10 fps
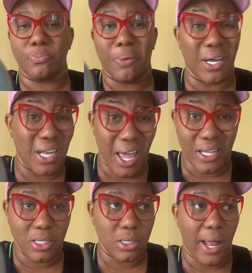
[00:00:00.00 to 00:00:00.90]
button
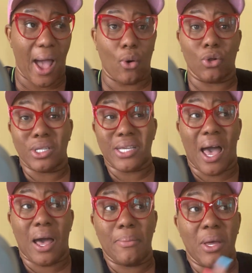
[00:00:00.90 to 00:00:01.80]
heads now all the
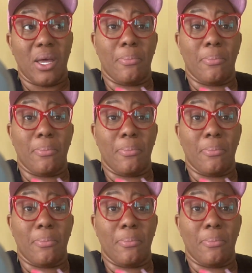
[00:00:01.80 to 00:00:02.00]
time.